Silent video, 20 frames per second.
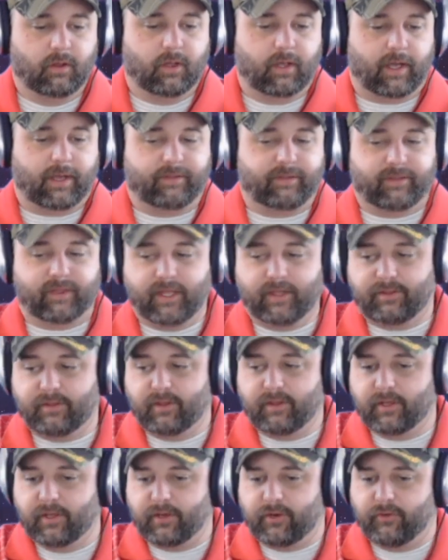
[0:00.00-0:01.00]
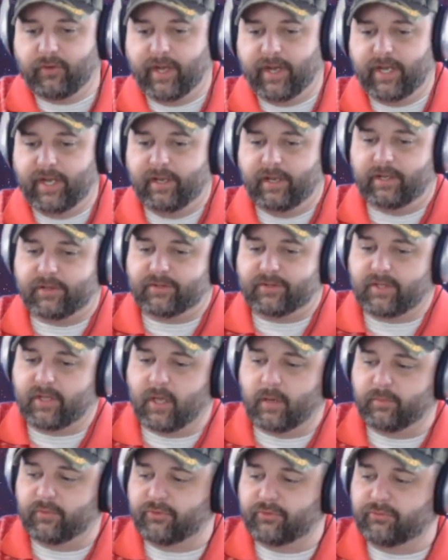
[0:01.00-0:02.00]
I think the greediness
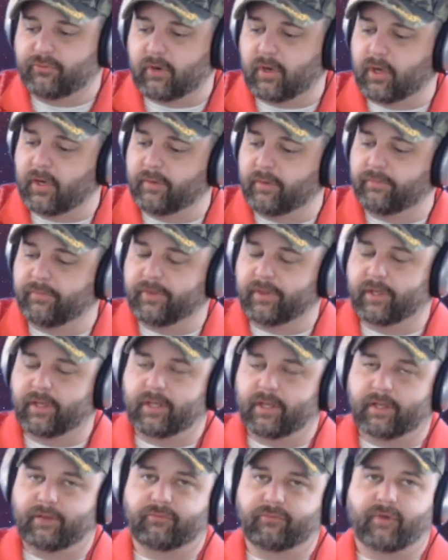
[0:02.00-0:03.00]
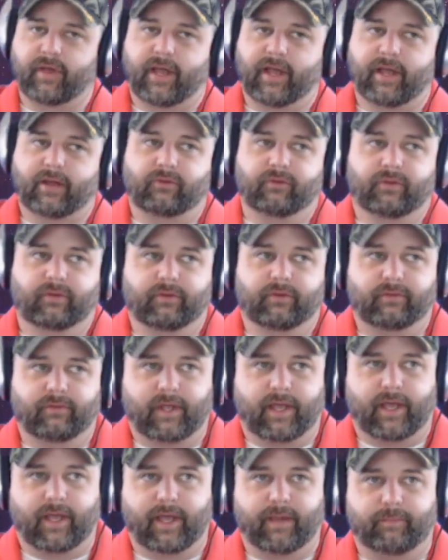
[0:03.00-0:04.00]
comes from the fact
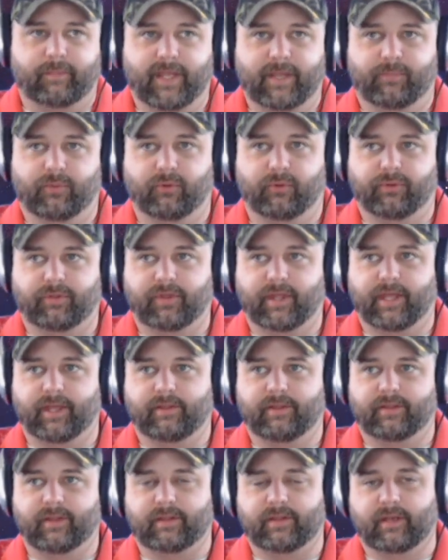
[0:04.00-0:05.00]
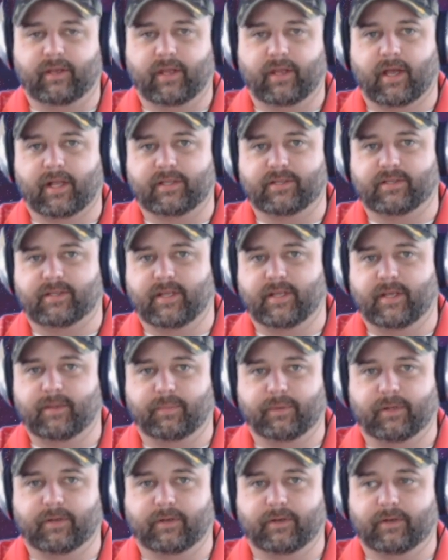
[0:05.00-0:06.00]
that people think that the Knights
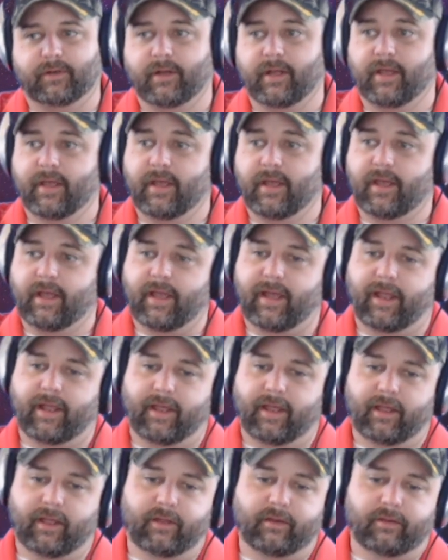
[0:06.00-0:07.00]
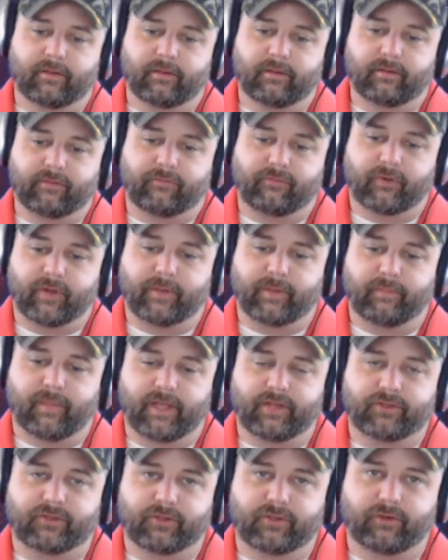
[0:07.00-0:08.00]
Templar and
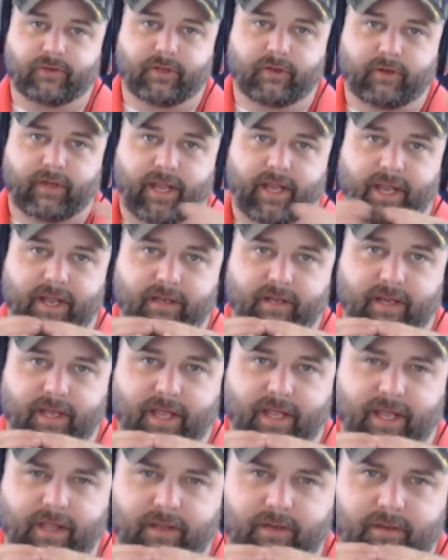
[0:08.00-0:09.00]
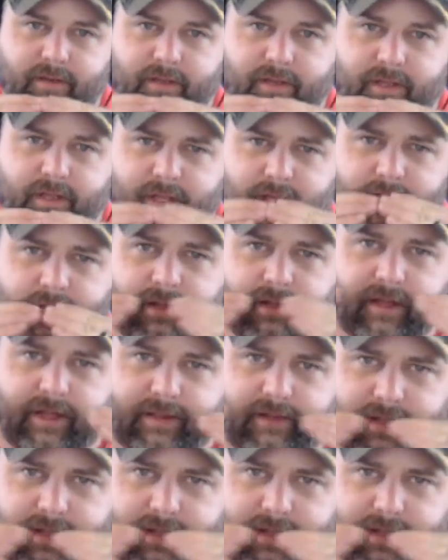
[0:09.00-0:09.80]
Freemasonry are hand in hand, like